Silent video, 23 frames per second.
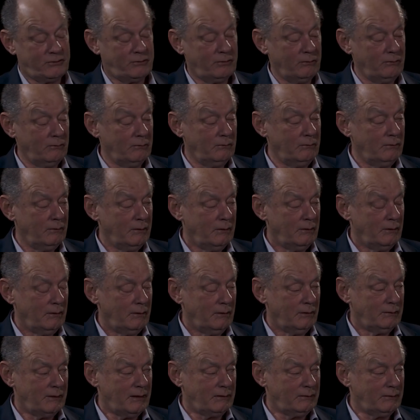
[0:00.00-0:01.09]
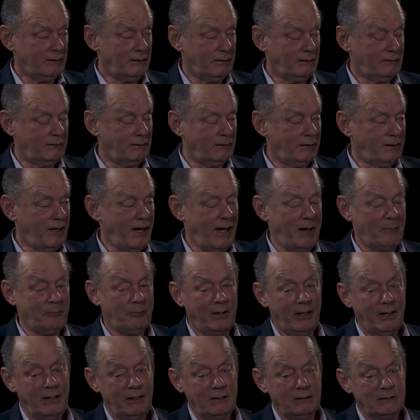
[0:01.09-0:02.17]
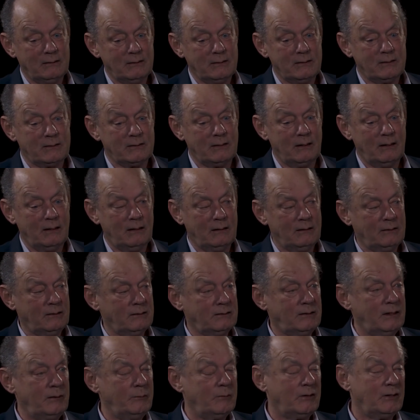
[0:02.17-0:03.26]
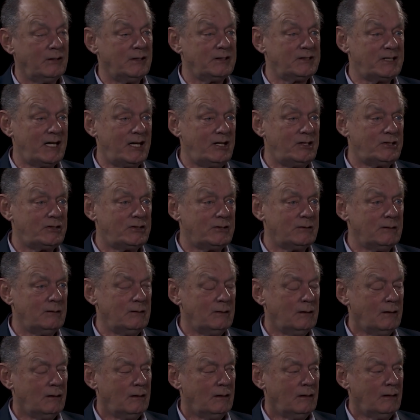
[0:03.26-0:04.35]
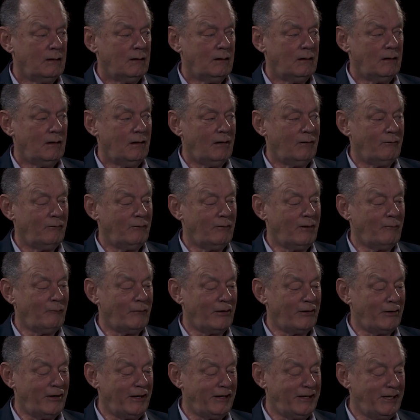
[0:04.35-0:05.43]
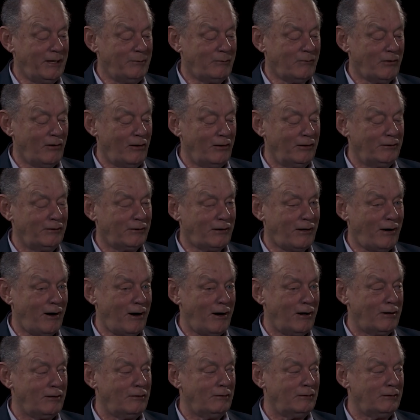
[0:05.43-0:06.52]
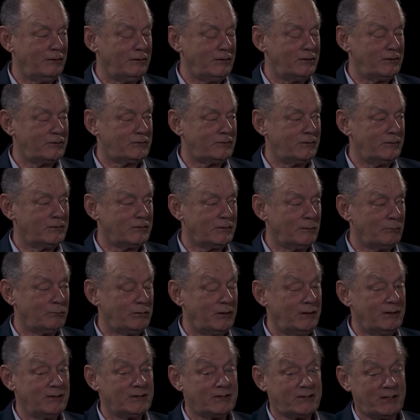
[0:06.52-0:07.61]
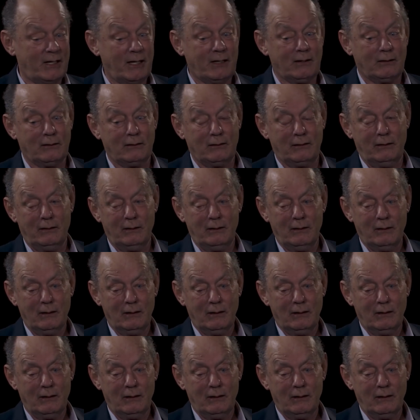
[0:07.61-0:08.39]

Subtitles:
you two. That the campaigns and the demonization of what I keep calling the cardinal industry is complete. And secondly,